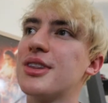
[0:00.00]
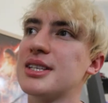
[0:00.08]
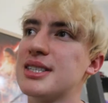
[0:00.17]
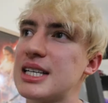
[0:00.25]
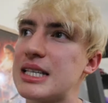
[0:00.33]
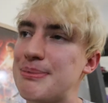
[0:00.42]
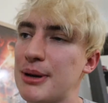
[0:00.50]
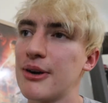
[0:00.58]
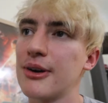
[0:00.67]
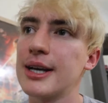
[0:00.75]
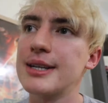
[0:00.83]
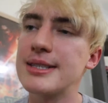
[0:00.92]
this
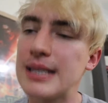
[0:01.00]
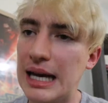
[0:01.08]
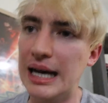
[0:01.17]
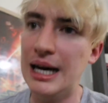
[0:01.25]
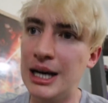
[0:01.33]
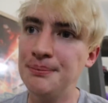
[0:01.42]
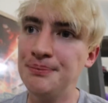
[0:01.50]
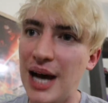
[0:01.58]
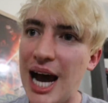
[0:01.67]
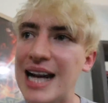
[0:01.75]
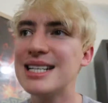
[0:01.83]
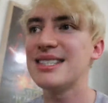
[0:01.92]
experience?
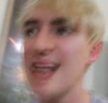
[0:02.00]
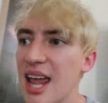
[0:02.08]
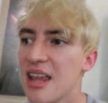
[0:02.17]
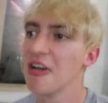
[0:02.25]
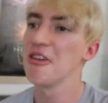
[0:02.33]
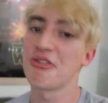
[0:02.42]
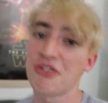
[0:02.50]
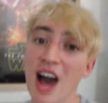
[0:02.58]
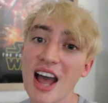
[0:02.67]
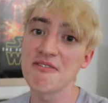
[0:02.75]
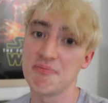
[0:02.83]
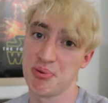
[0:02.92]
I'd say
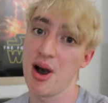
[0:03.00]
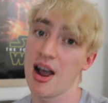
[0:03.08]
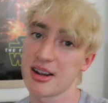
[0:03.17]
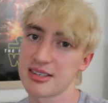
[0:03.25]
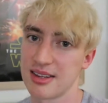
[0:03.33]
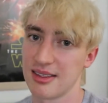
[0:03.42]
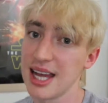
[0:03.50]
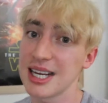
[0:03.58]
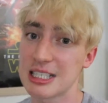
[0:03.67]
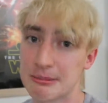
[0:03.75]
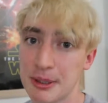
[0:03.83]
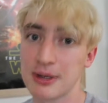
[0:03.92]
$5. That
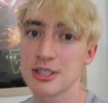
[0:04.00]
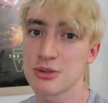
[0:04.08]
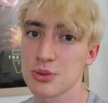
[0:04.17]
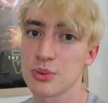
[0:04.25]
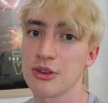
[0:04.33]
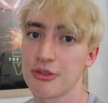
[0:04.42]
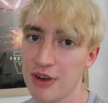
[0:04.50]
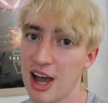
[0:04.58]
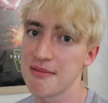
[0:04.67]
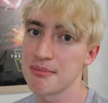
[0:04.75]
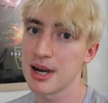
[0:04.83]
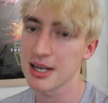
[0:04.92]
experience was worth
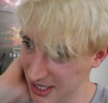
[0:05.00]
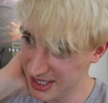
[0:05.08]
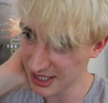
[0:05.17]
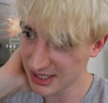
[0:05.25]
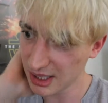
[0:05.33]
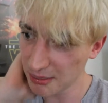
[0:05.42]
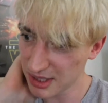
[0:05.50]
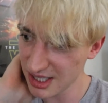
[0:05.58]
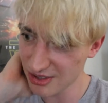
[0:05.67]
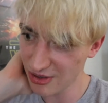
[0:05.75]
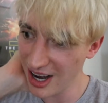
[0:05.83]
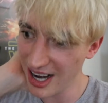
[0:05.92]
$5. It does some
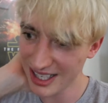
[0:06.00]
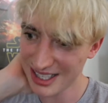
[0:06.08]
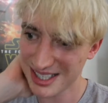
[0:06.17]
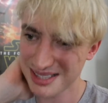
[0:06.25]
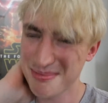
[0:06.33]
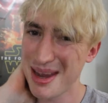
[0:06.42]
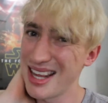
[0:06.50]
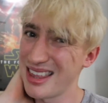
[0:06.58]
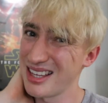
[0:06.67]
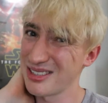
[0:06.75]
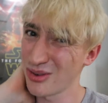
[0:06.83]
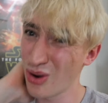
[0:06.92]
things right, it does many
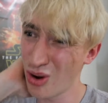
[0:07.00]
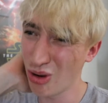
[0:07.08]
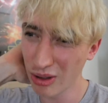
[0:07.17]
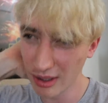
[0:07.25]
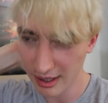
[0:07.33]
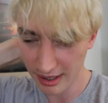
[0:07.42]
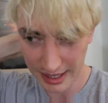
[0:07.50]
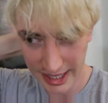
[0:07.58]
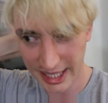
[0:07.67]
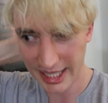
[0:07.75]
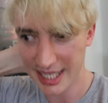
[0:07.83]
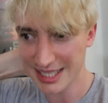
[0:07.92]
things wrong.
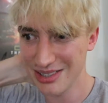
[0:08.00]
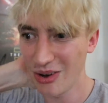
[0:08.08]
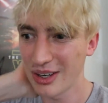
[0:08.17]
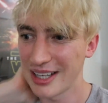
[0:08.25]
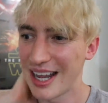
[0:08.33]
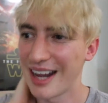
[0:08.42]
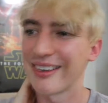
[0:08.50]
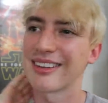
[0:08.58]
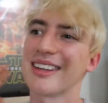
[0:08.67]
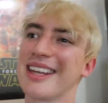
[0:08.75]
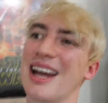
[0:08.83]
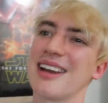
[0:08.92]
It's not
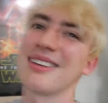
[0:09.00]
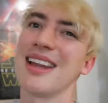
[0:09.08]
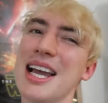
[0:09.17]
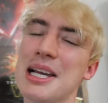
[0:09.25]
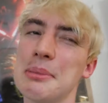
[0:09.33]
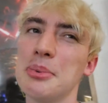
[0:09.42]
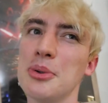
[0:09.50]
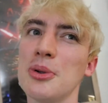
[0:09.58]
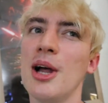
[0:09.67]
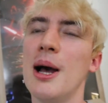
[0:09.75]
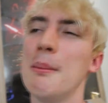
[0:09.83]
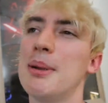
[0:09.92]
inherently
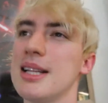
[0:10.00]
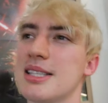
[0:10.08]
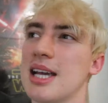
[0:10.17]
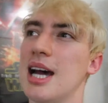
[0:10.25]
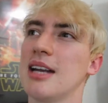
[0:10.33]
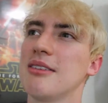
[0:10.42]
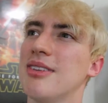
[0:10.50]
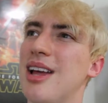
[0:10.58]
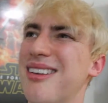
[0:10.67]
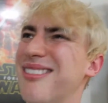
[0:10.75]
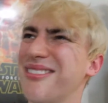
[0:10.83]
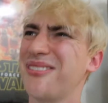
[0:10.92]
unlikable, but it's kind of
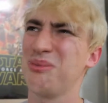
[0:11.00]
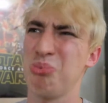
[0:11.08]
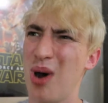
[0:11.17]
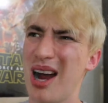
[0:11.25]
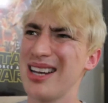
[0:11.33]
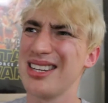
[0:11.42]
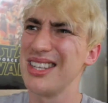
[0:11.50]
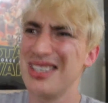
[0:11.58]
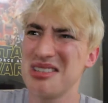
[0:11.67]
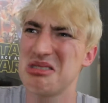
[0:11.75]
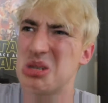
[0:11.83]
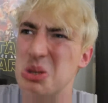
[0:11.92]
like, why didn't you
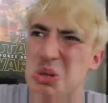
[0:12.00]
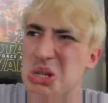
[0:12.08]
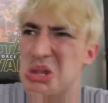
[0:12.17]
just do